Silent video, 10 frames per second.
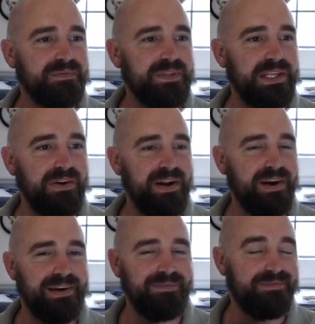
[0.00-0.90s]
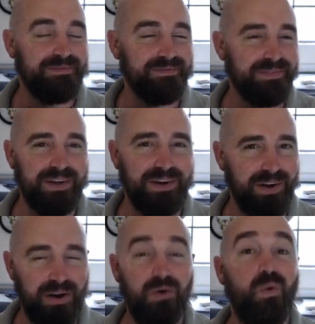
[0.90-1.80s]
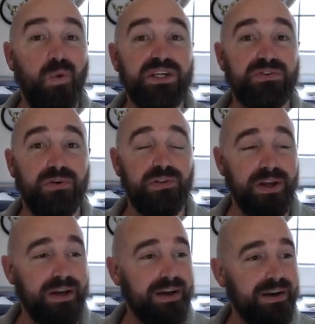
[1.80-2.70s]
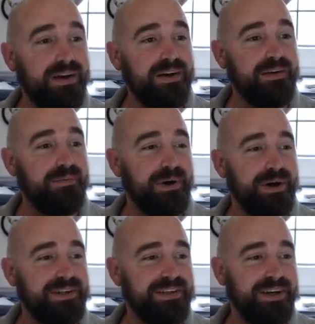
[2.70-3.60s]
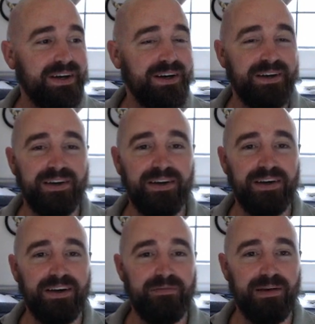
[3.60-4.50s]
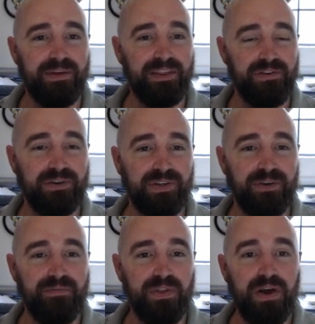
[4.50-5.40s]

in their editor. Okay. Wishful thinking, but maybe in the future.